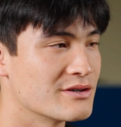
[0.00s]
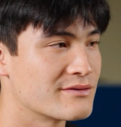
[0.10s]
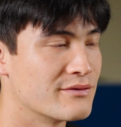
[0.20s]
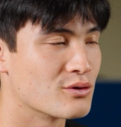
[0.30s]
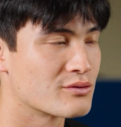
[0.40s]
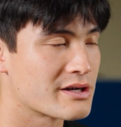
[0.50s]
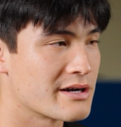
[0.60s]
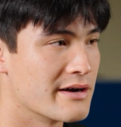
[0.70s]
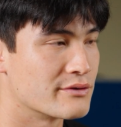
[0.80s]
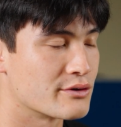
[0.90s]
his full
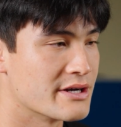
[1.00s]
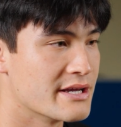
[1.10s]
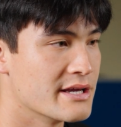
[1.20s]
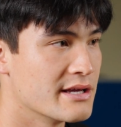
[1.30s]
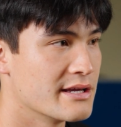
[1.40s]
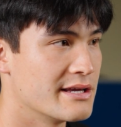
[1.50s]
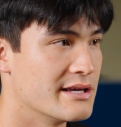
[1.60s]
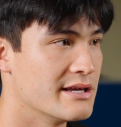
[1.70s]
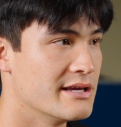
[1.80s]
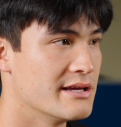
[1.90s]
recovery,
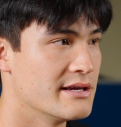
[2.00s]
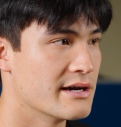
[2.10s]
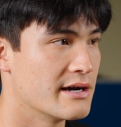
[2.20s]
he